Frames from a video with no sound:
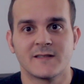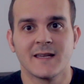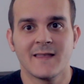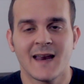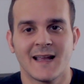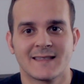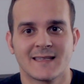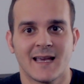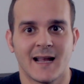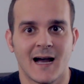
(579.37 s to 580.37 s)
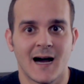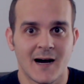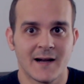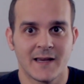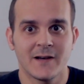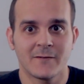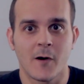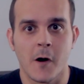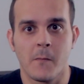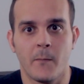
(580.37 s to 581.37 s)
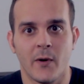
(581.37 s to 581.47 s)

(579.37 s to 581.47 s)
You see that? It said a hero,